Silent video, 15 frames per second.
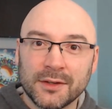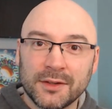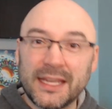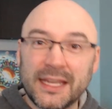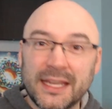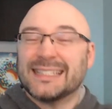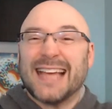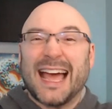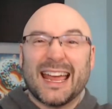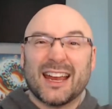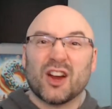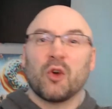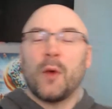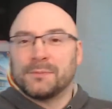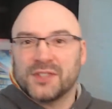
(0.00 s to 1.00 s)
The
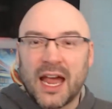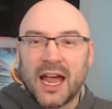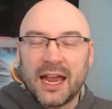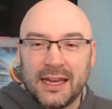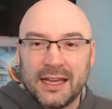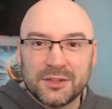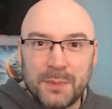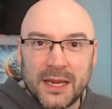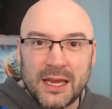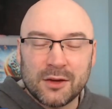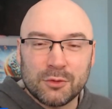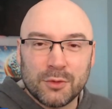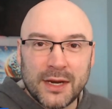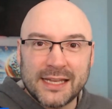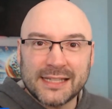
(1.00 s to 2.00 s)
entire website is
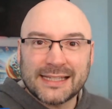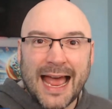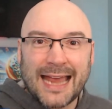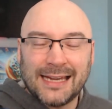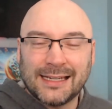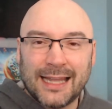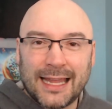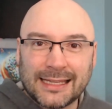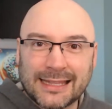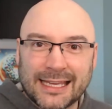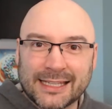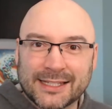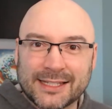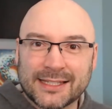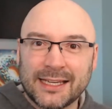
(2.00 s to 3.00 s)
being redesigned like
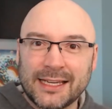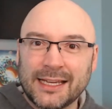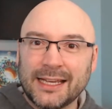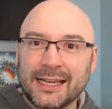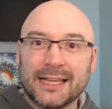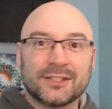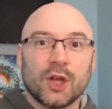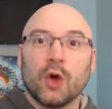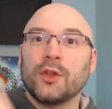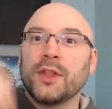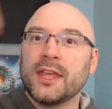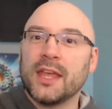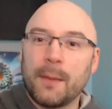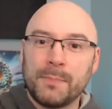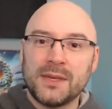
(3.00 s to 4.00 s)
this. It's
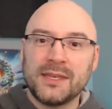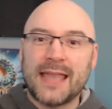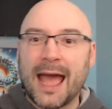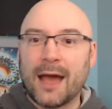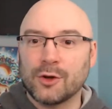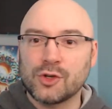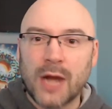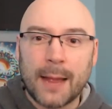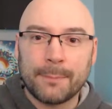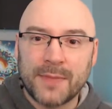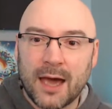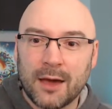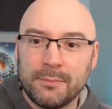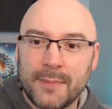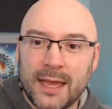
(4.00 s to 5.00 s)
only up and down, drop
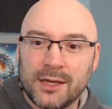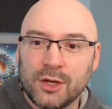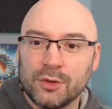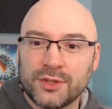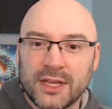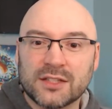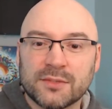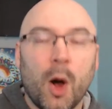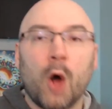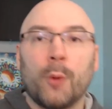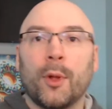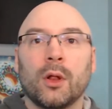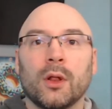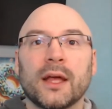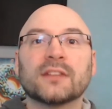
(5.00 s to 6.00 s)
down menus. It's
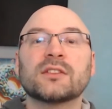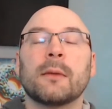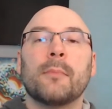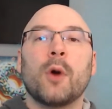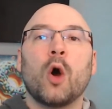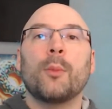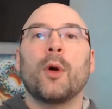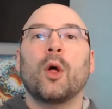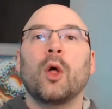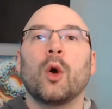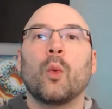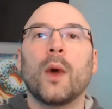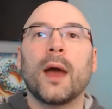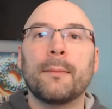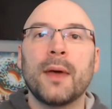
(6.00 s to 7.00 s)
mobile. It's a mobile
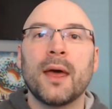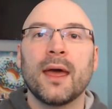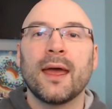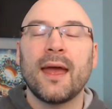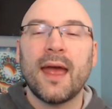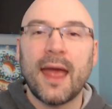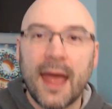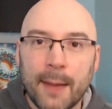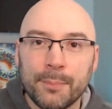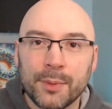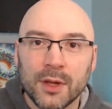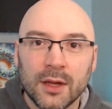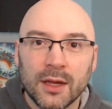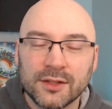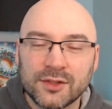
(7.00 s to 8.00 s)
web app.
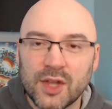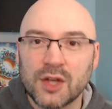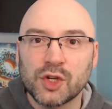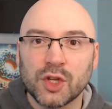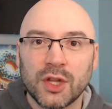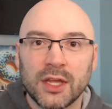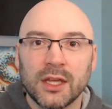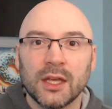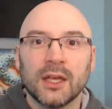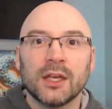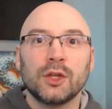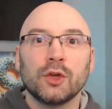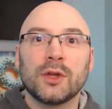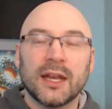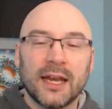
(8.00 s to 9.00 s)
Essentially,
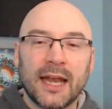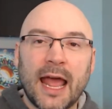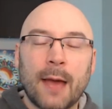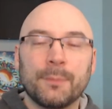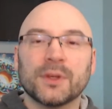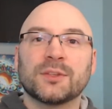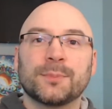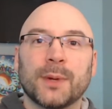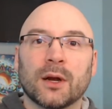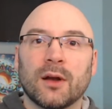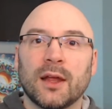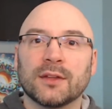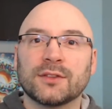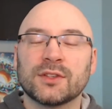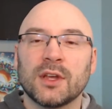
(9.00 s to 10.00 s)
you get an app
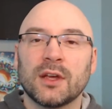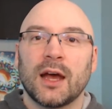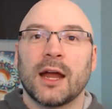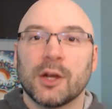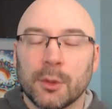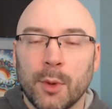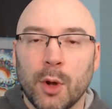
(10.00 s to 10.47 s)
experience on your